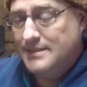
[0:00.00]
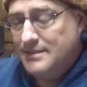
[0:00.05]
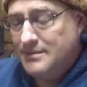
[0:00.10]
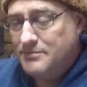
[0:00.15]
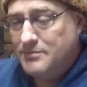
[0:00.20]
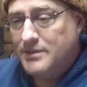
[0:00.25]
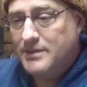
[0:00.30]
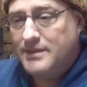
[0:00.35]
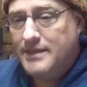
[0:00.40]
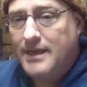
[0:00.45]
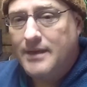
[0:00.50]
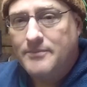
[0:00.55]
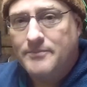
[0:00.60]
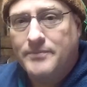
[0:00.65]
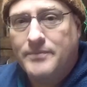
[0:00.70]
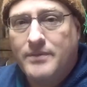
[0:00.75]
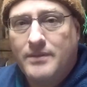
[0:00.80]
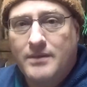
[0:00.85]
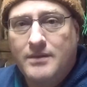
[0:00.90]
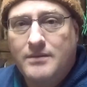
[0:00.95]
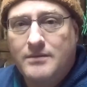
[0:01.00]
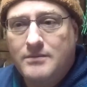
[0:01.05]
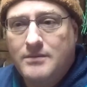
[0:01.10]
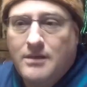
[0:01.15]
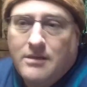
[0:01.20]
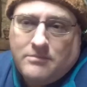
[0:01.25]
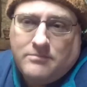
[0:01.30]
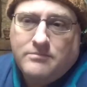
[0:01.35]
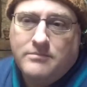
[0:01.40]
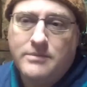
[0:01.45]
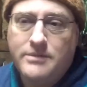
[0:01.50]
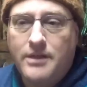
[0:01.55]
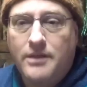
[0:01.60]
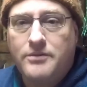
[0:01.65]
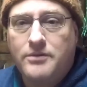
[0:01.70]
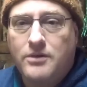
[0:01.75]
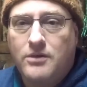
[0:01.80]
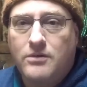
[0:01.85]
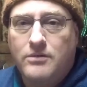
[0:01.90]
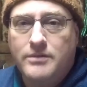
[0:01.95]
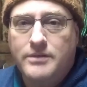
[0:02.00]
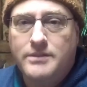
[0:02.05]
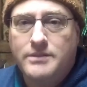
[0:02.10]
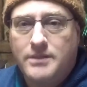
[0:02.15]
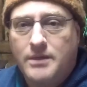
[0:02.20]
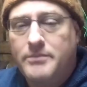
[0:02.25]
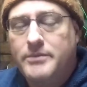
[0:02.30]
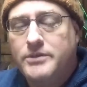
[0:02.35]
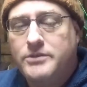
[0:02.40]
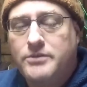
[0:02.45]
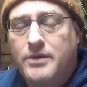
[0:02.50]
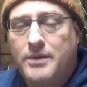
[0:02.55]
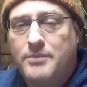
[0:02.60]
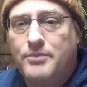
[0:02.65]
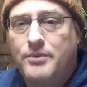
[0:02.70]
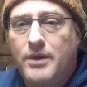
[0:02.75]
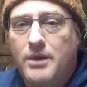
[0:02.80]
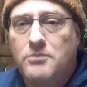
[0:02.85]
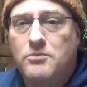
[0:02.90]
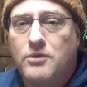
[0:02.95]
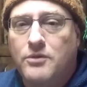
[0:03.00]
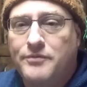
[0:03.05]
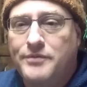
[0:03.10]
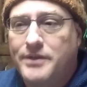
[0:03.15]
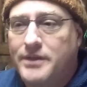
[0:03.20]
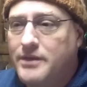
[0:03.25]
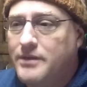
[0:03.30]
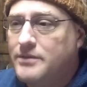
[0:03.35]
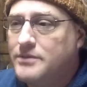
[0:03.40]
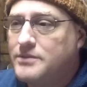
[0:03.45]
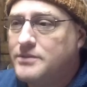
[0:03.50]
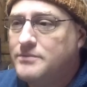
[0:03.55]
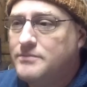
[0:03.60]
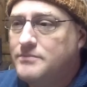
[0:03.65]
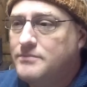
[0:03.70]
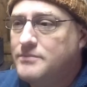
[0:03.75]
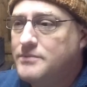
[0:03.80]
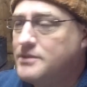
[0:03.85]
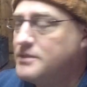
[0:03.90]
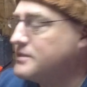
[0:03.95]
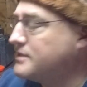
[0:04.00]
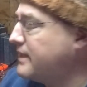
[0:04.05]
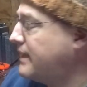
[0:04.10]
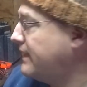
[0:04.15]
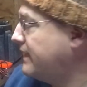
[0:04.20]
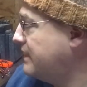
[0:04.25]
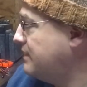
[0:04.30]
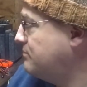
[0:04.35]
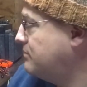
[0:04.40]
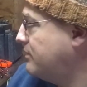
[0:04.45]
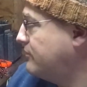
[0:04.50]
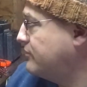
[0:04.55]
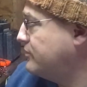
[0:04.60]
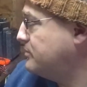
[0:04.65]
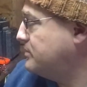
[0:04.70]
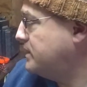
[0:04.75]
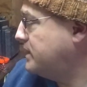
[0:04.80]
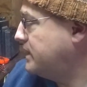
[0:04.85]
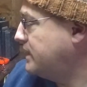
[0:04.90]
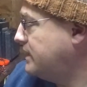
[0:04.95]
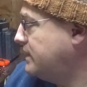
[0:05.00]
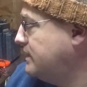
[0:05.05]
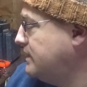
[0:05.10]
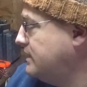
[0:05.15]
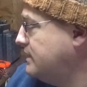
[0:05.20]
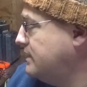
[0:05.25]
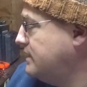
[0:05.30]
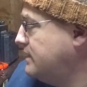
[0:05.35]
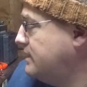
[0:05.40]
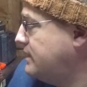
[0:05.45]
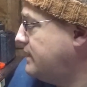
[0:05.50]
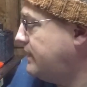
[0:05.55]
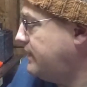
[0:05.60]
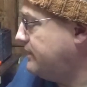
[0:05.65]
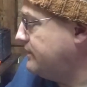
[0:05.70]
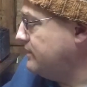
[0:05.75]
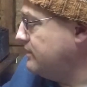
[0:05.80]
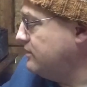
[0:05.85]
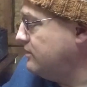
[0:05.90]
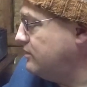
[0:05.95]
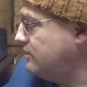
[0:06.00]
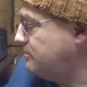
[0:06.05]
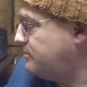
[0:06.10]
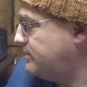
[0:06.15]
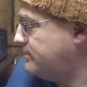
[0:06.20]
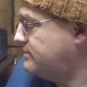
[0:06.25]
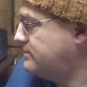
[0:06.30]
But yeah, well, another goal is I'm going to try to put out more videos. Just kind of keep everybody in the loop.